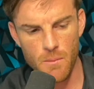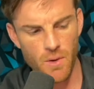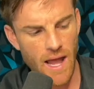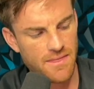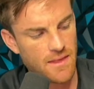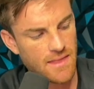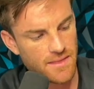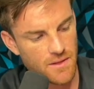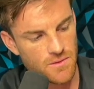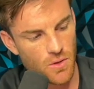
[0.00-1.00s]
But I think
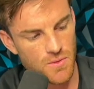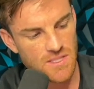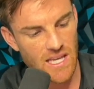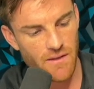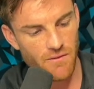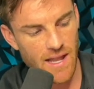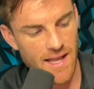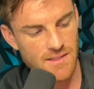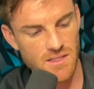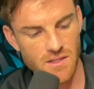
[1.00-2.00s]
that this, those safe haven
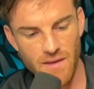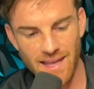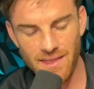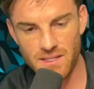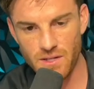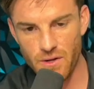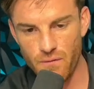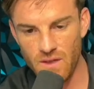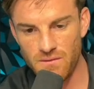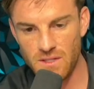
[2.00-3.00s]
assets, the fact that it's under
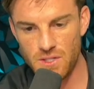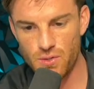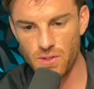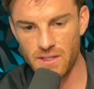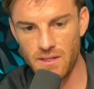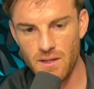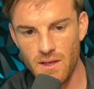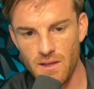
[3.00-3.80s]
15 trillion,